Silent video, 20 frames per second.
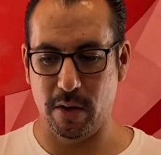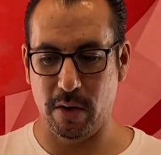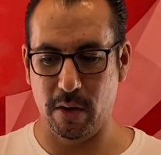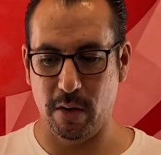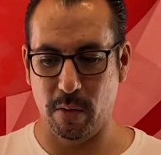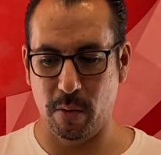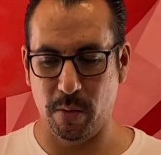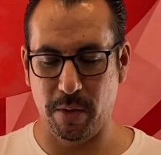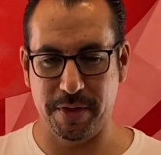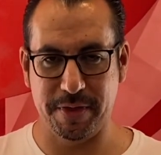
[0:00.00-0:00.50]

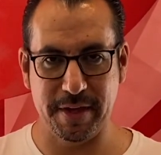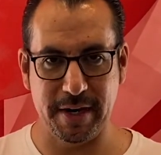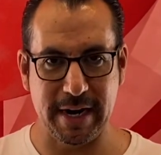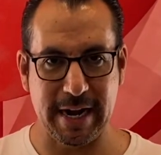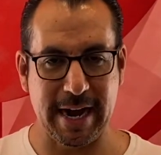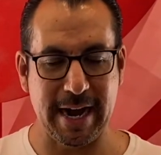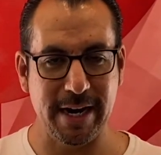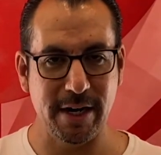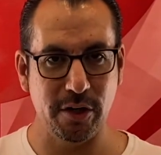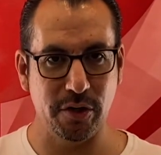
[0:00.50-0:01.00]
with an
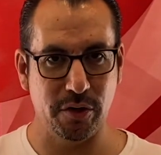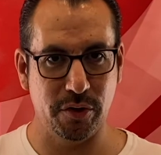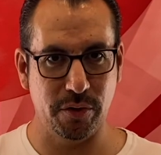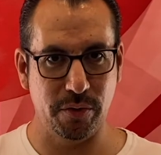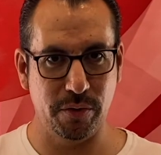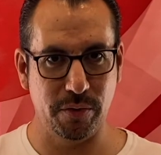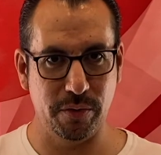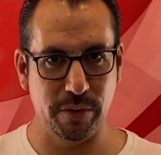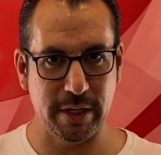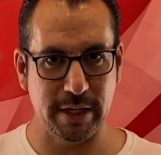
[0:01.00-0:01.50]

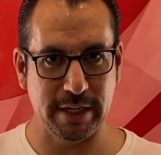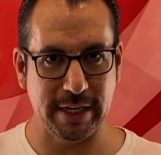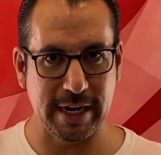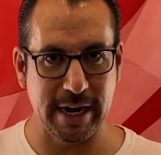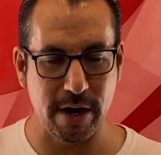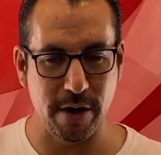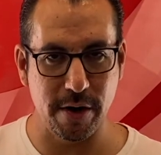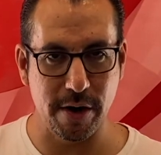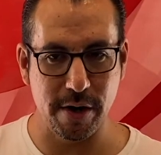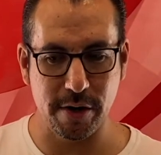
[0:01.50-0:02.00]
attitude, a
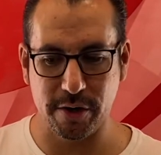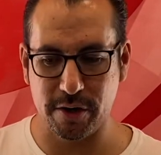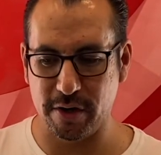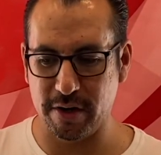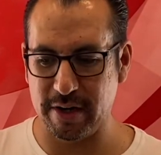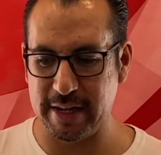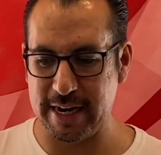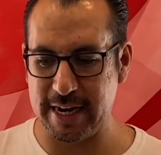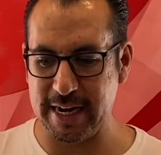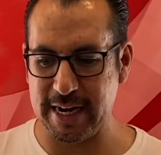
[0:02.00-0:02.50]
character
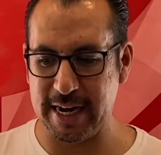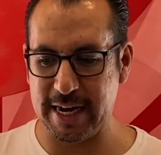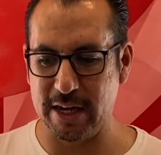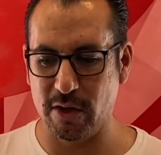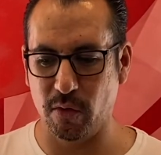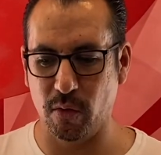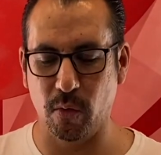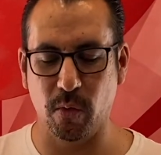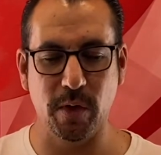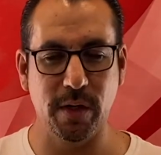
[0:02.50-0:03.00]
that He's
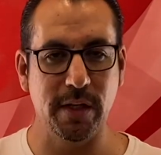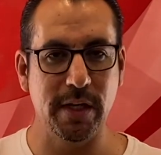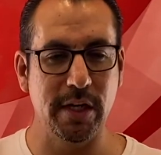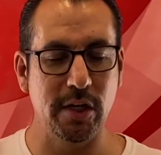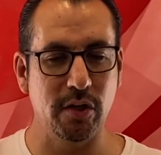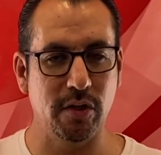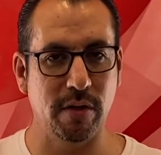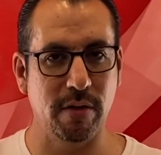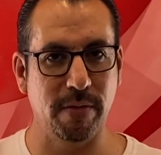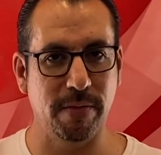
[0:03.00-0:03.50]
willing
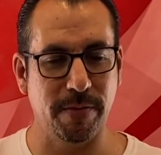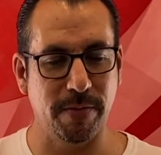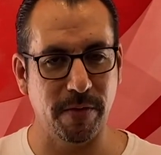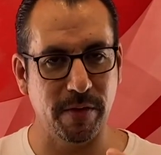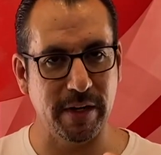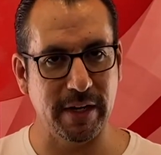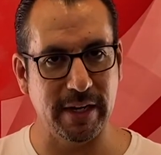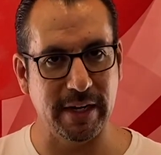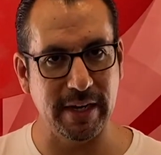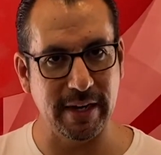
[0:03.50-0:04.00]
to
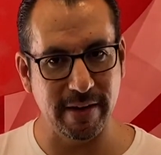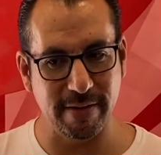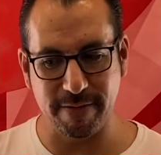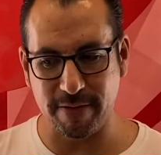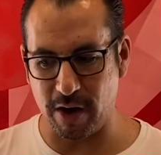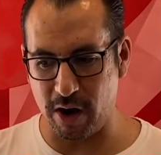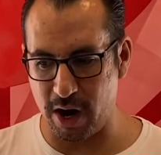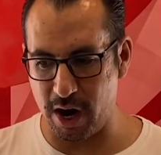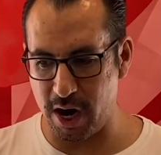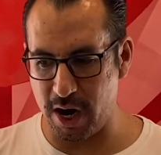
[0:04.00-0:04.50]

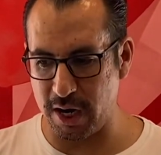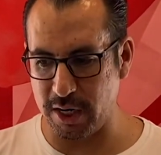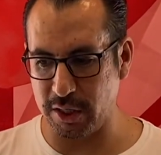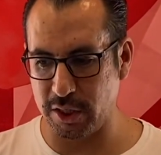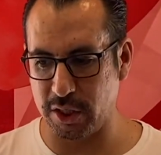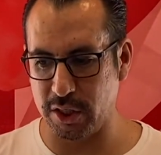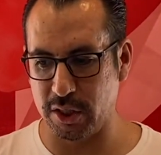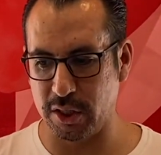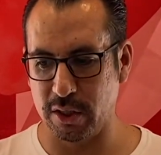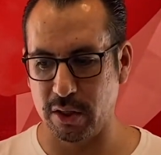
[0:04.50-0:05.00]
forgive
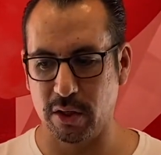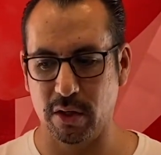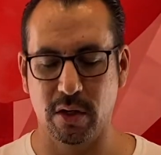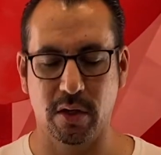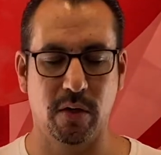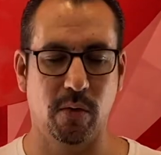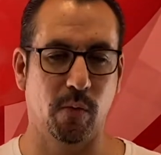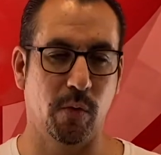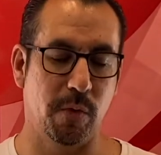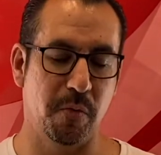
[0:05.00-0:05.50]
us
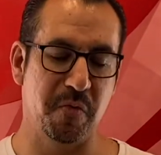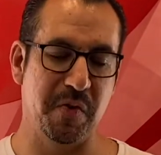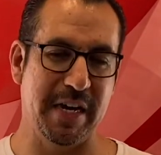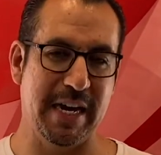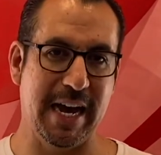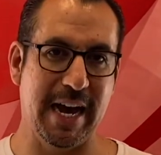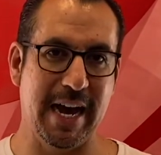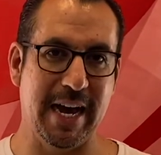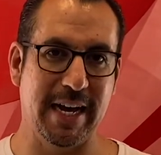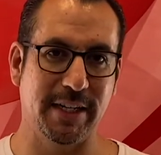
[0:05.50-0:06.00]
when we
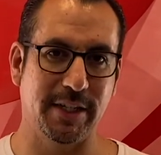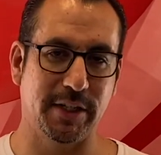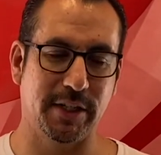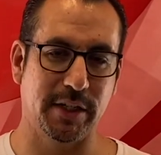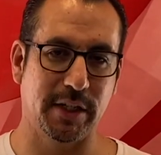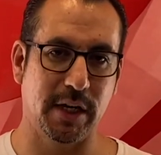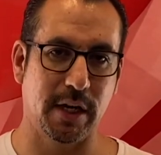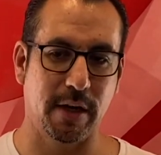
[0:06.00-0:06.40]
ask,